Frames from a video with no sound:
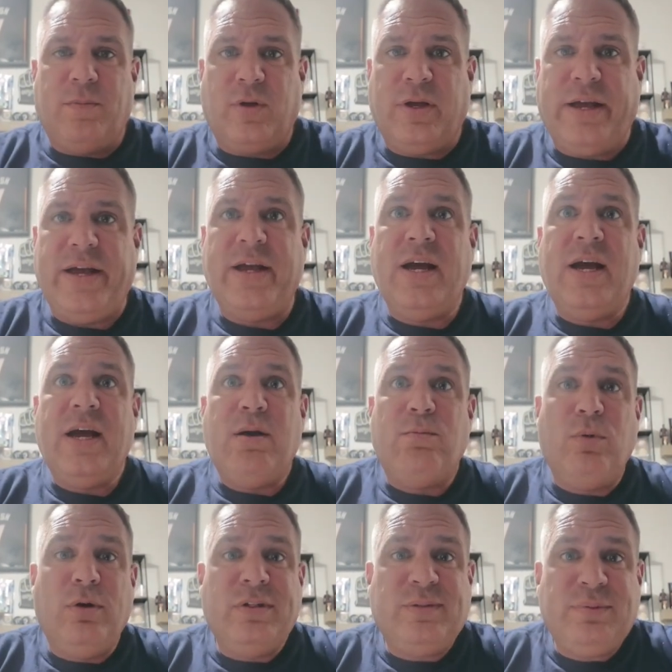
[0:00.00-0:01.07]
Okay,
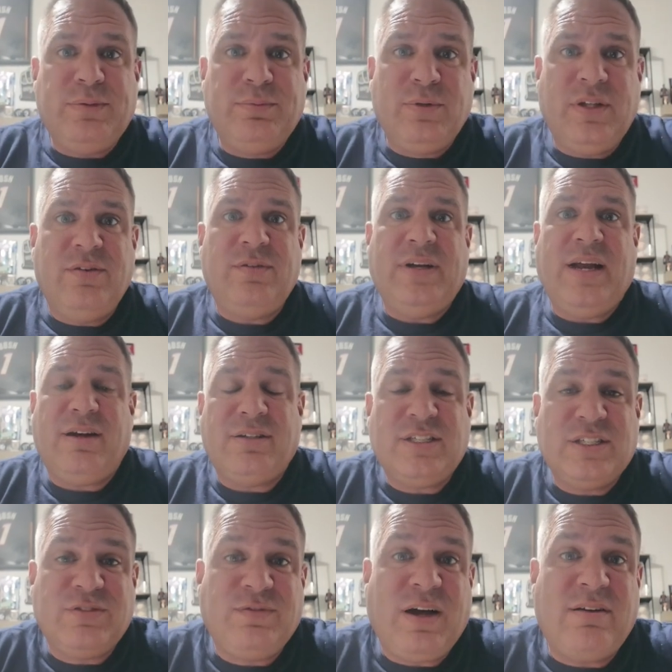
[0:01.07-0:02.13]
most people live in
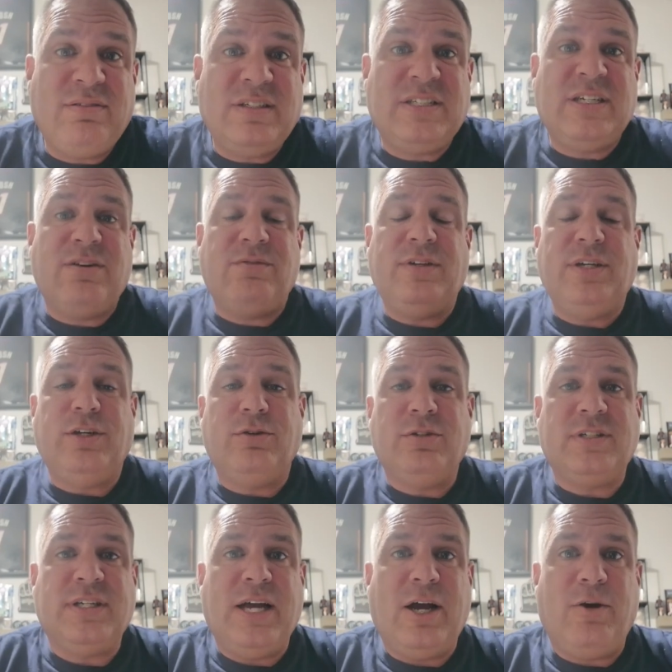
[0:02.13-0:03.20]
houses 5 to 7
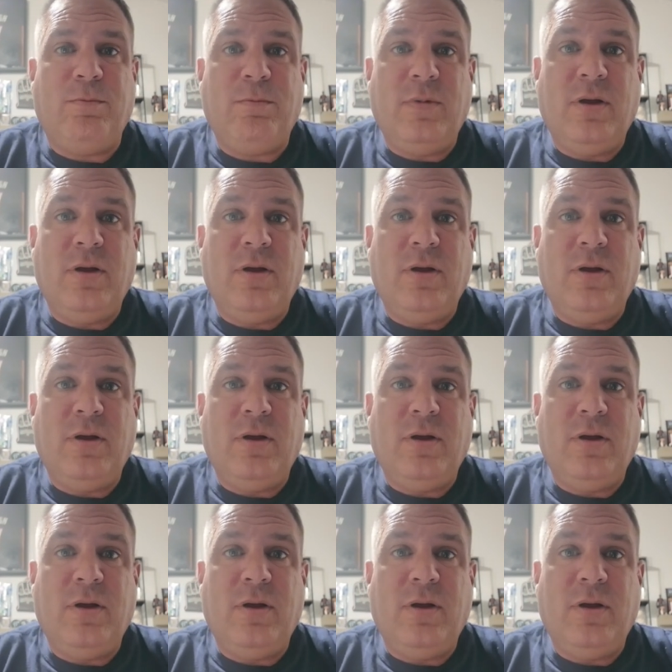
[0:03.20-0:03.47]
years now.